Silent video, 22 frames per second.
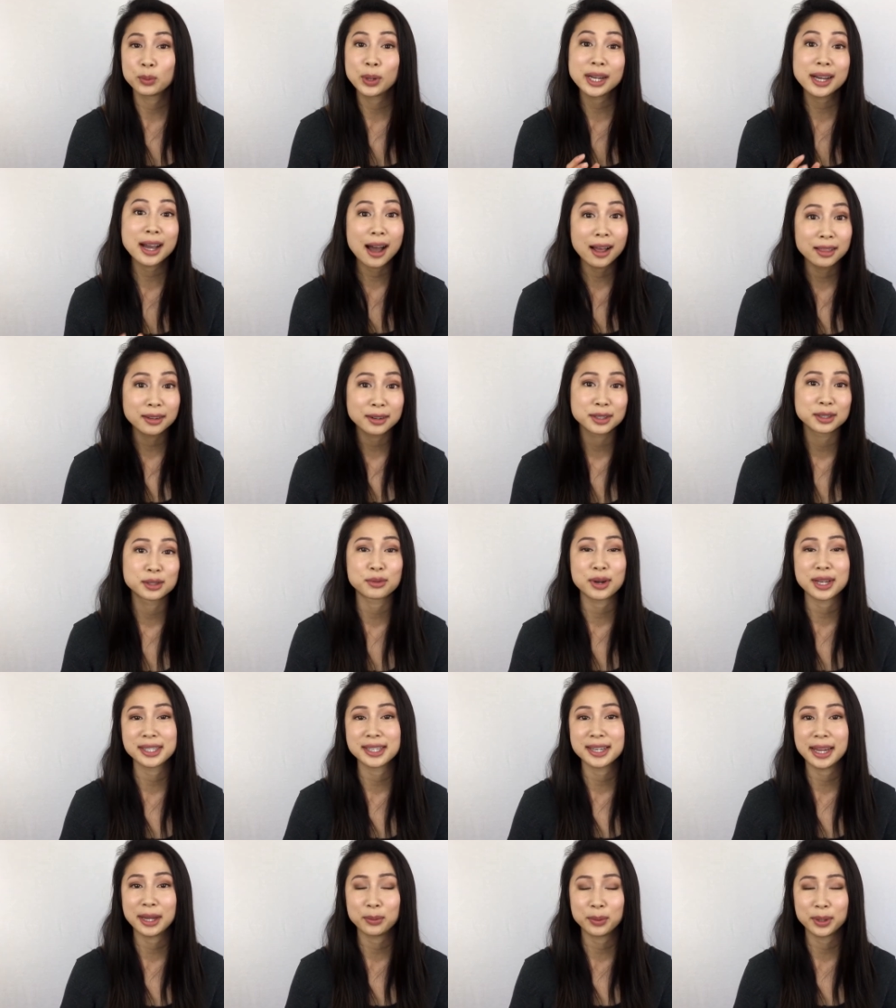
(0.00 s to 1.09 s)
colors
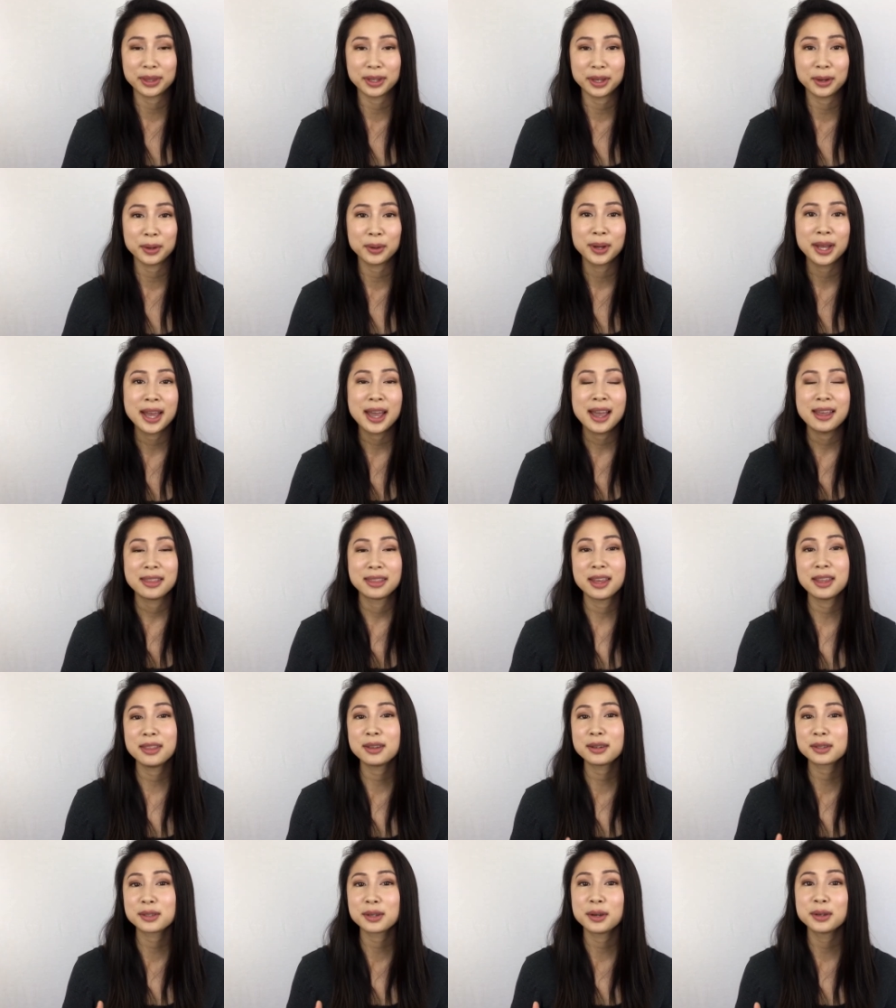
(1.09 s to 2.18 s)
resonate with you. Then
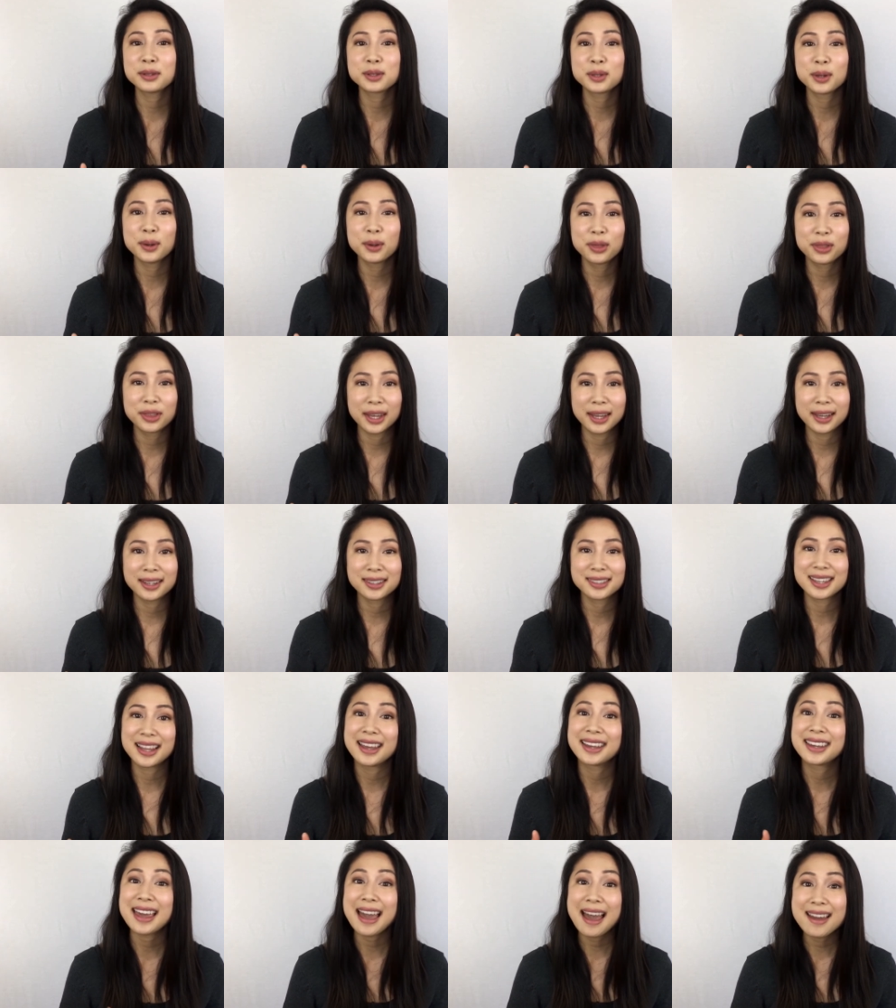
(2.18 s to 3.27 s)
there's also things
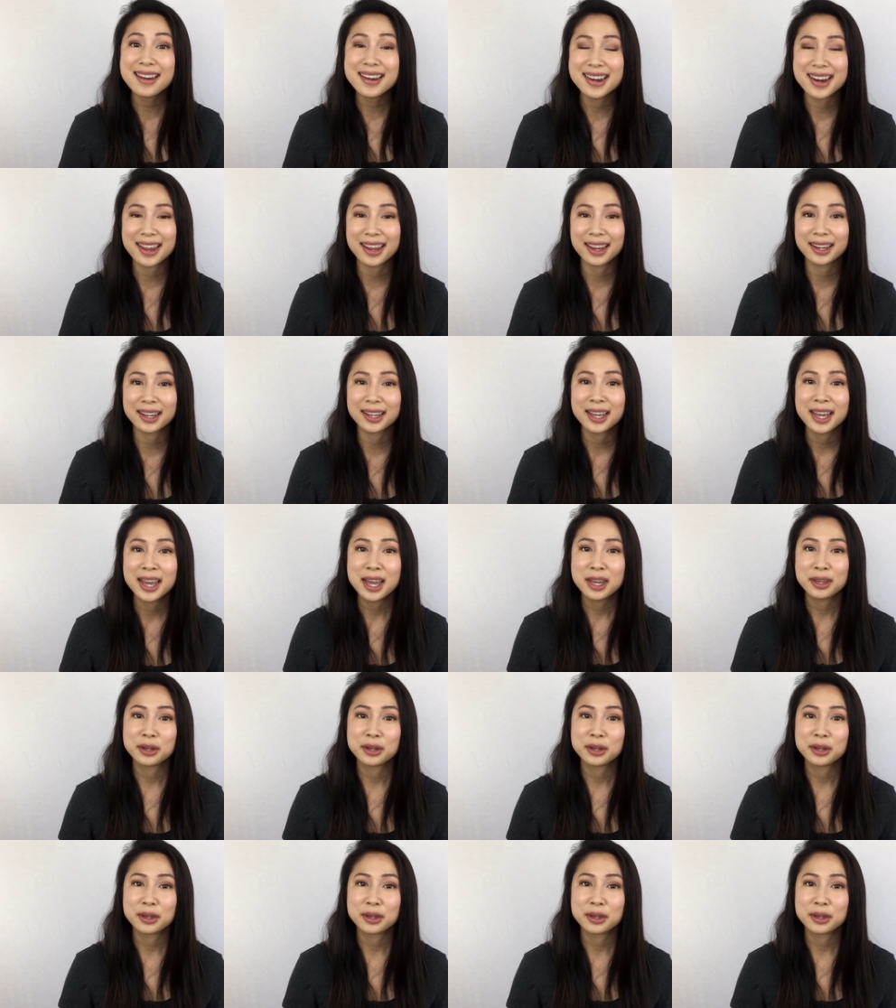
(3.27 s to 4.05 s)
like editing.